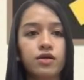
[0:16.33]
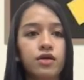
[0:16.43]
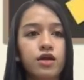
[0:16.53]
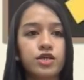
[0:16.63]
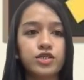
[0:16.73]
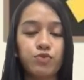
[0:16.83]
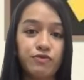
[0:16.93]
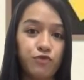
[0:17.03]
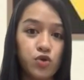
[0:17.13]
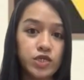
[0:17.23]
So
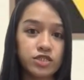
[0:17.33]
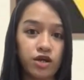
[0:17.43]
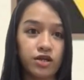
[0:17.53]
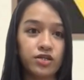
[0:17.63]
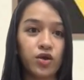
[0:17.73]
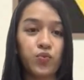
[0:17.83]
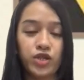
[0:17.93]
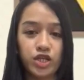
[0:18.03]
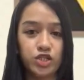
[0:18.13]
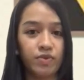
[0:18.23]
before we start, we
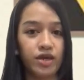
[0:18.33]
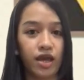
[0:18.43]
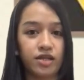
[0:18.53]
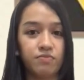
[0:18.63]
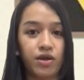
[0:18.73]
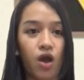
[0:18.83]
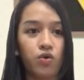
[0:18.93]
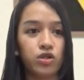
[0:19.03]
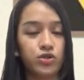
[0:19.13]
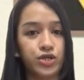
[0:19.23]
need to be guided by our
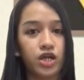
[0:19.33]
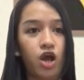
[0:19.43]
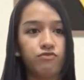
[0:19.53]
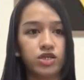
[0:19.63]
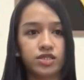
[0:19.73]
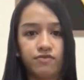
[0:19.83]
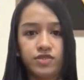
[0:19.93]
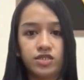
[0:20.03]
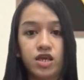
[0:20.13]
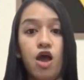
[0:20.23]
learning objectives
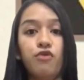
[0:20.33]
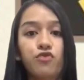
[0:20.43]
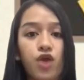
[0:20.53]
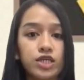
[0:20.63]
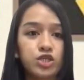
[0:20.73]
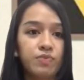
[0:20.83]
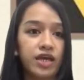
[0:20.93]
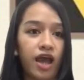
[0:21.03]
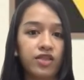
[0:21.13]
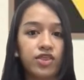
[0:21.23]
for us to be
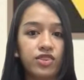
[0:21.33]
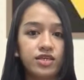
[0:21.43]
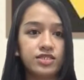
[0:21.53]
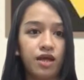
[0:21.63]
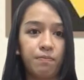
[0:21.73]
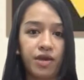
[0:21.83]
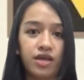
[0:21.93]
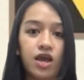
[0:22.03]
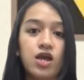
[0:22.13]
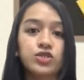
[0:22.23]
guided in this topic.
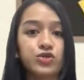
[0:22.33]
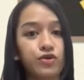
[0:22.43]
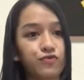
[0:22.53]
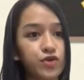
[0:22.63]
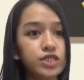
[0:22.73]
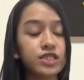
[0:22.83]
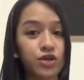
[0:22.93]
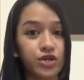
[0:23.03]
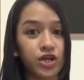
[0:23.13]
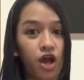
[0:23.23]
So the first
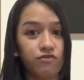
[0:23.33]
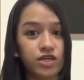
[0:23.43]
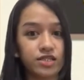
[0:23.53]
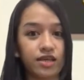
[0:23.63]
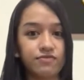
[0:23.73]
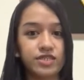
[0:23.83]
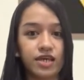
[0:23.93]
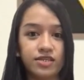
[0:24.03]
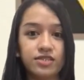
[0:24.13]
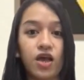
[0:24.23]
learning objectives
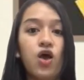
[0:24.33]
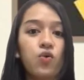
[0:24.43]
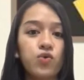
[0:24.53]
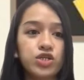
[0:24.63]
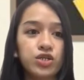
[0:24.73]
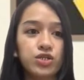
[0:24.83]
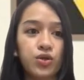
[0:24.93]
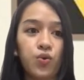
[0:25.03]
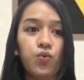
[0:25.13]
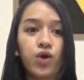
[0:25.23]
is we should know
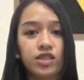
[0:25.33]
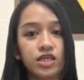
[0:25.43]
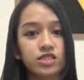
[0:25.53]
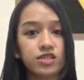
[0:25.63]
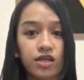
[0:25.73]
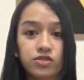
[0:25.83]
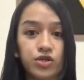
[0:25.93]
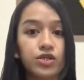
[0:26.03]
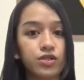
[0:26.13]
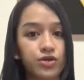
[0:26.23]
what is centered
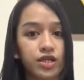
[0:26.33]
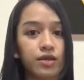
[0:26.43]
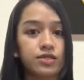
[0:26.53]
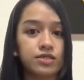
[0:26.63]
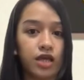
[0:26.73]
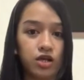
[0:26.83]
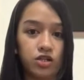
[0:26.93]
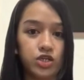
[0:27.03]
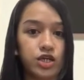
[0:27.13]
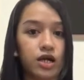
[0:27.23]
learning
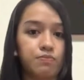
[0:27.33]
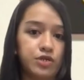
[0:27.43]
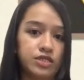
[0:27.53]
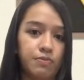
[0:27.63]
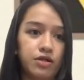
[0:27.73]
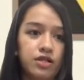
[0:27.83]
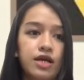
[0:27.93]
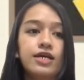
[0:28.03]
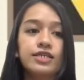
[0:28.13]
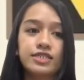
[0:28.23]
psychological principle.
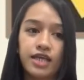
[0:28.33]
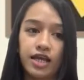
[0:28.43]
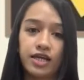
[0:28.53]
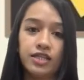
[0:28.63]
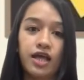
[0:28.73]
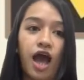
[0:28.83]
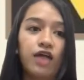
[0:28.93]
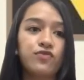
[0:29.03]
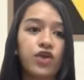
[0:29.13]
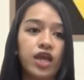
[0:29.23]
Second,
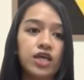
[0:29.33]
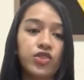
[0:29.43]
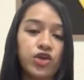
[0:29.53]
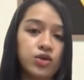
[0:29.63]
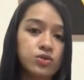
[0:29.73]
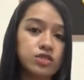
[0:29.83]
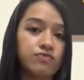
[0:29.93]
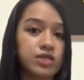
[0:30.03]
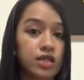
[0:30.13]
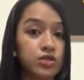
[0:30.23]
advocating the use of
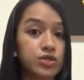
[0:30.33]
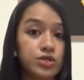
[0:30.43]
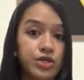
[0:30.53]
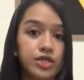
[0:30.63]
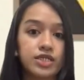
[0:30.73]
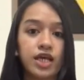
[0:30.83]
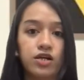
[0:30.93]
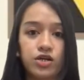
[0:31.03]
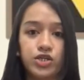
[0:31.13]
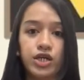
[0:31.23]
centered learning
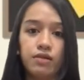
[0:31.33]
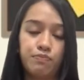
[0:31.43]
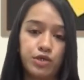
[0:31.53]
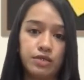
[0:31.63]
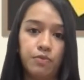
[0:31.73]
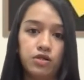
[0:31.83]
psychological principle.